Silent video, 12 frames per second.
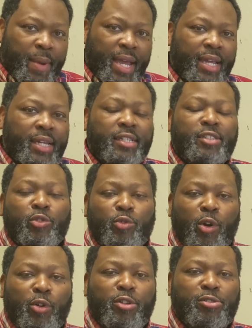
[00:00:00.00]
So keep
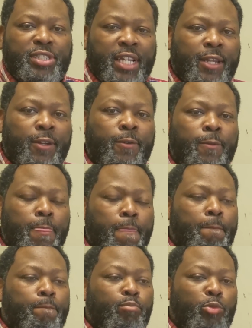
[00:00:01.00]
in mind, to grow
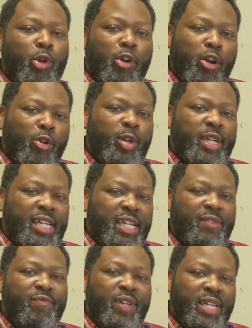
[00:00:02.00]
your channel,
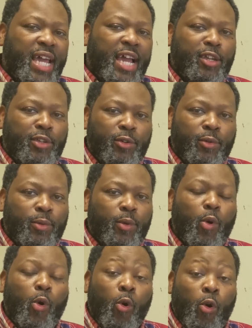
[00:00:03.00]
you're going to need
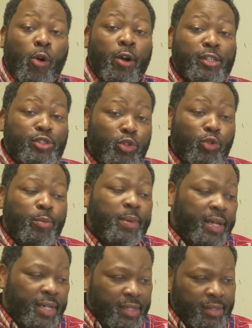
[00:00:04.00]
VidIQ
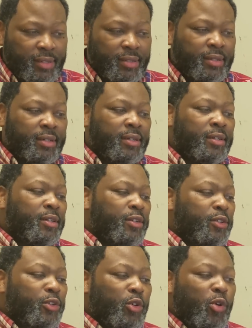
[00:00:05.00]
or TubeBuddy.
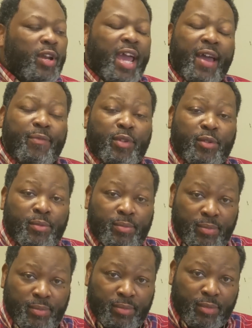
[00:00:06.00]
You're
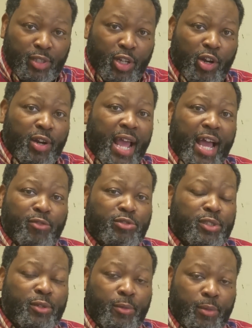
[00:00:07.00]
going to have to
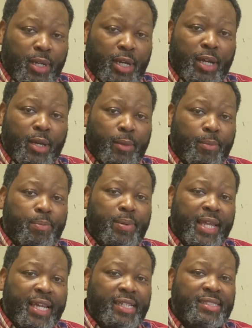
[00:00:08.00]
learn how
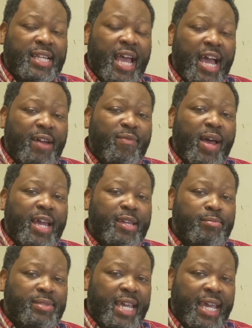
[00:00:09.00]
to place
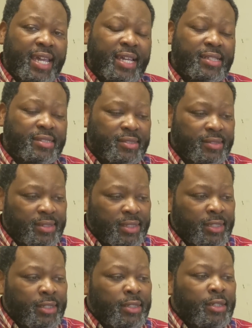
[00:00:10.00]
high volume
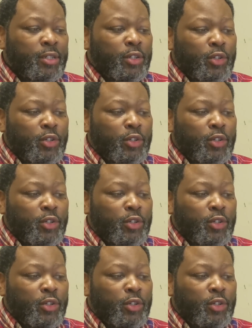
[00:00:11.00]
tags.